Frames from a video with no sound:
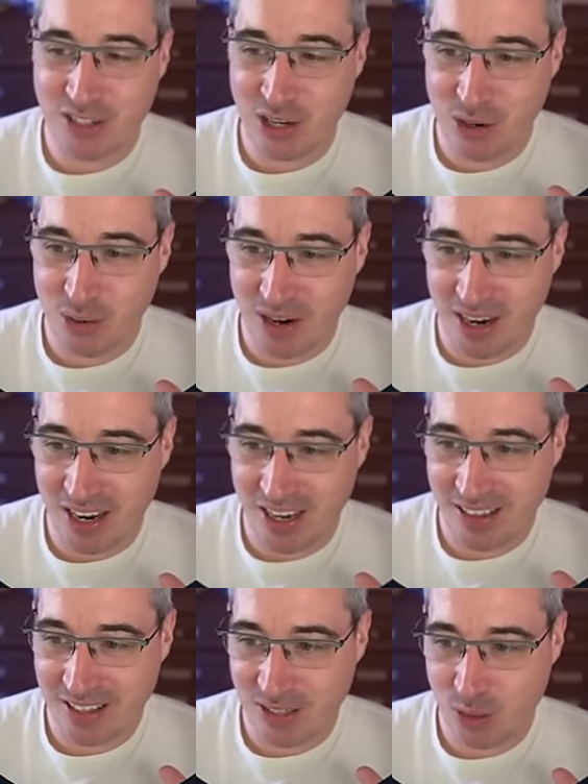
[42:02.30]
So
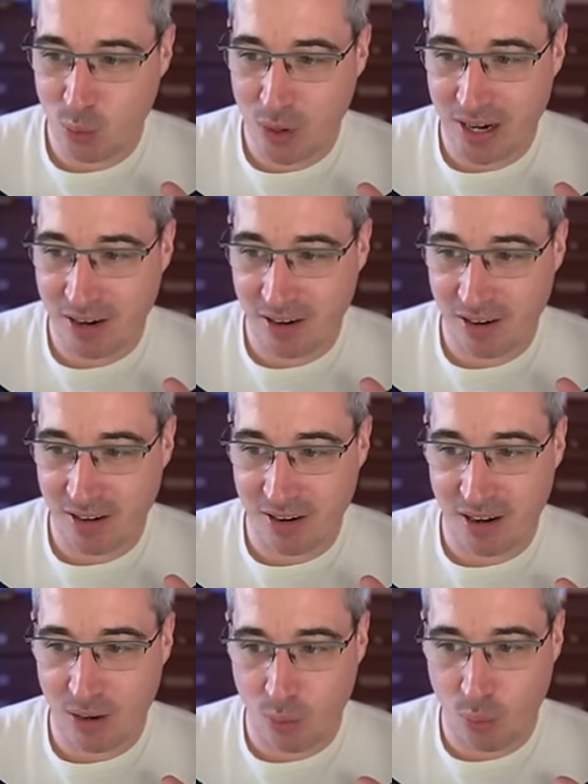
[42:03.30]
this is
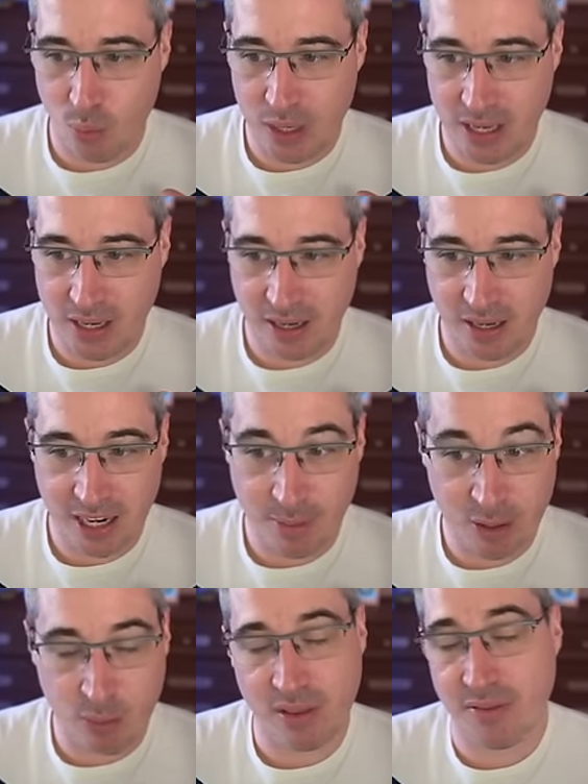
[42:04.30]
where we can
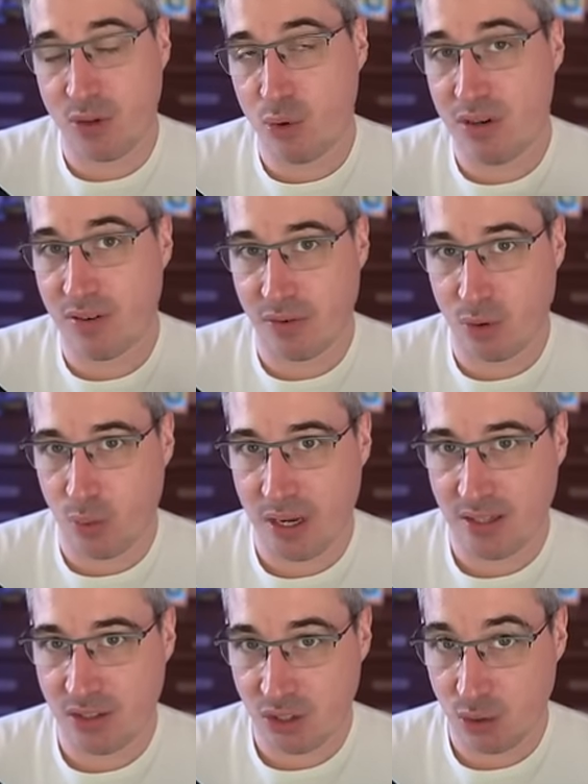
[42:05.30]
come in with a few different
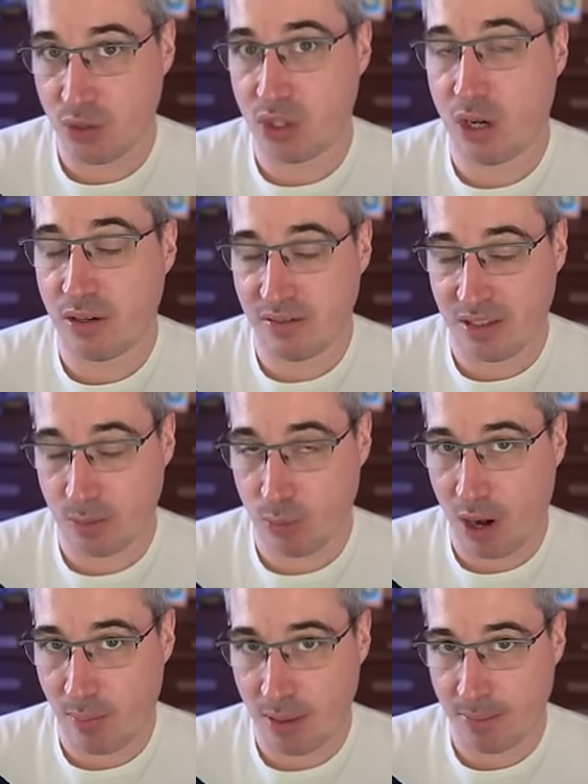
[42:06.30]
ways to solve this
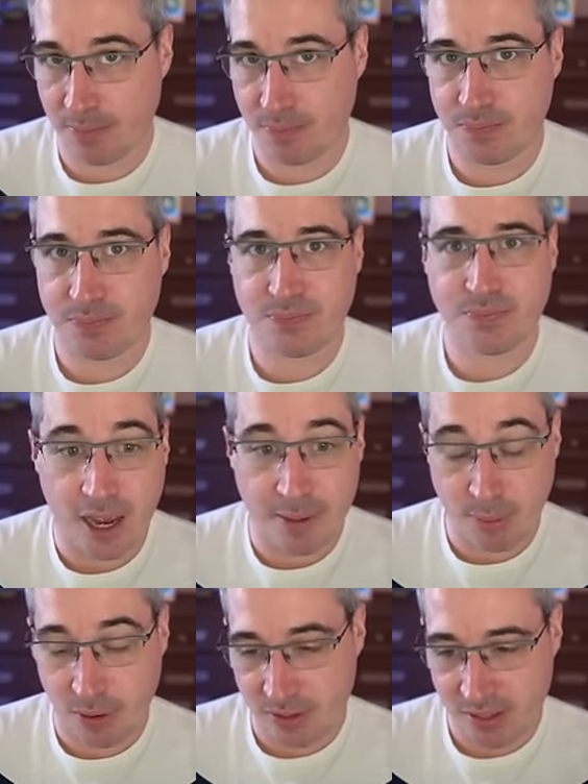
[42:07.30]
problem.
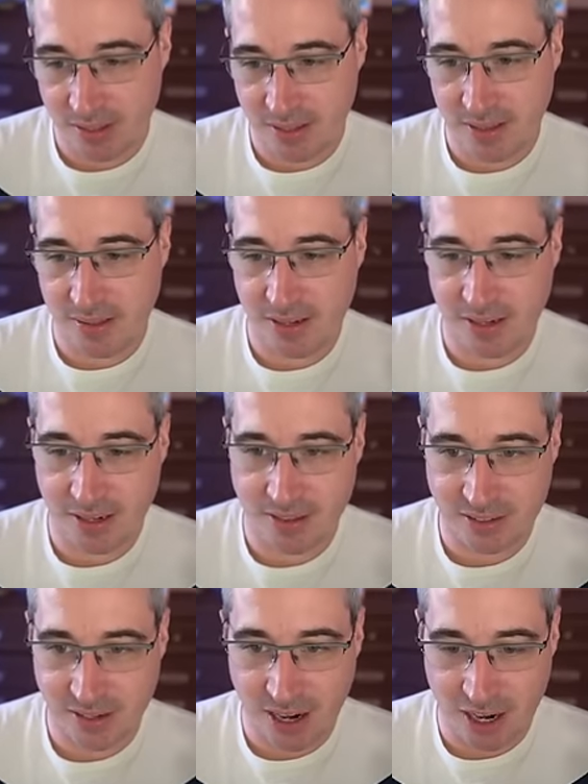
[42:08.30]
I personally think
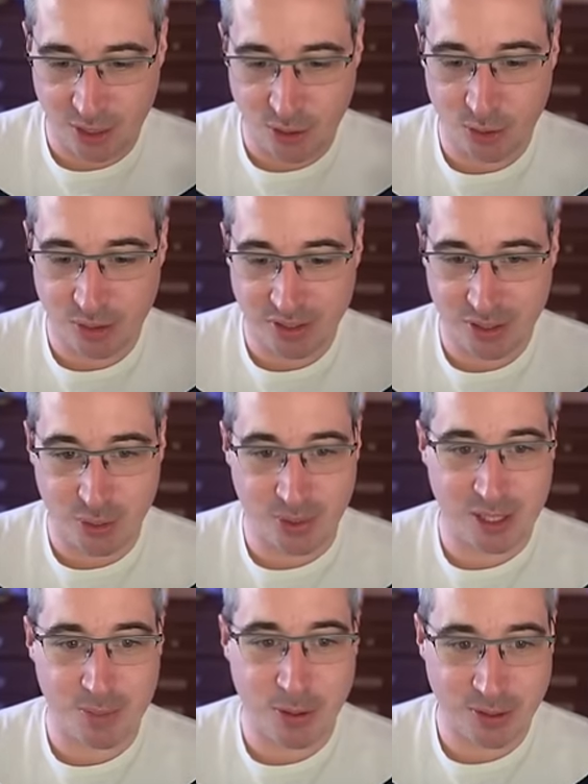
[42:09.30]
it's kind of cool
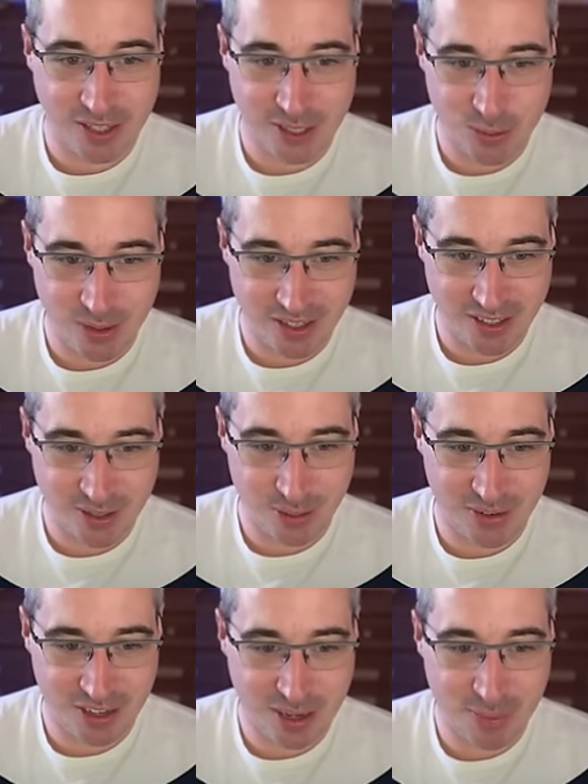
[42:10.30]
to expose this one.
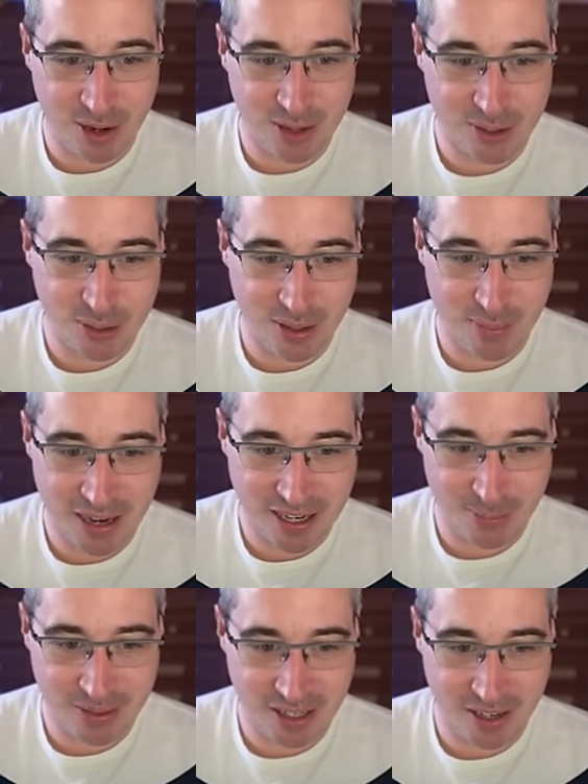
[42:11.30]
So I'm going to come all the way
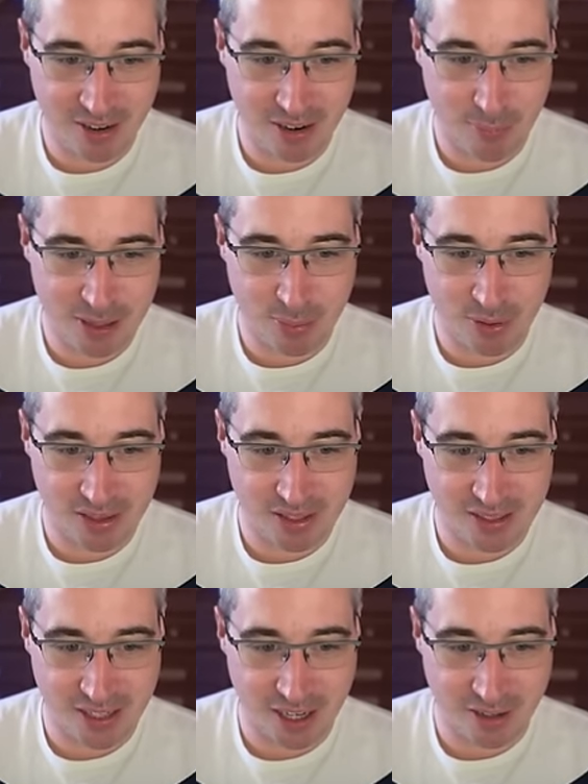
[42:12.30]
back up to here. I'm going to bring
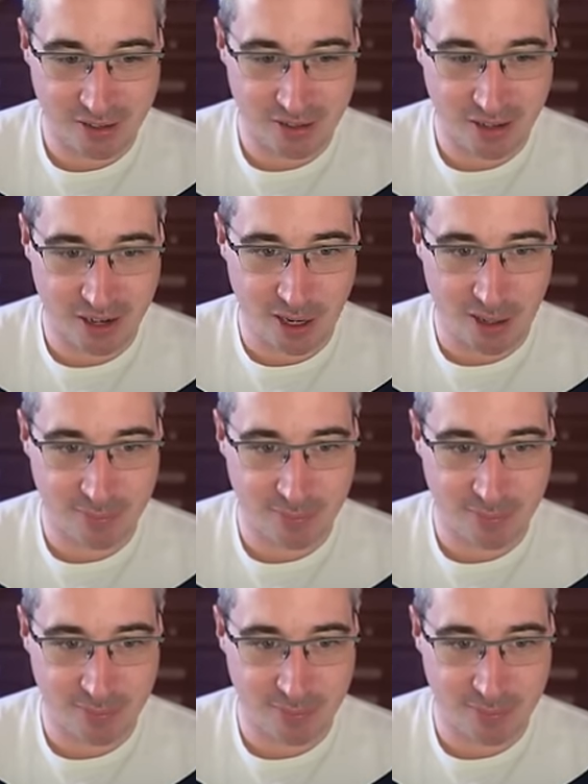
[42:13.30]
these together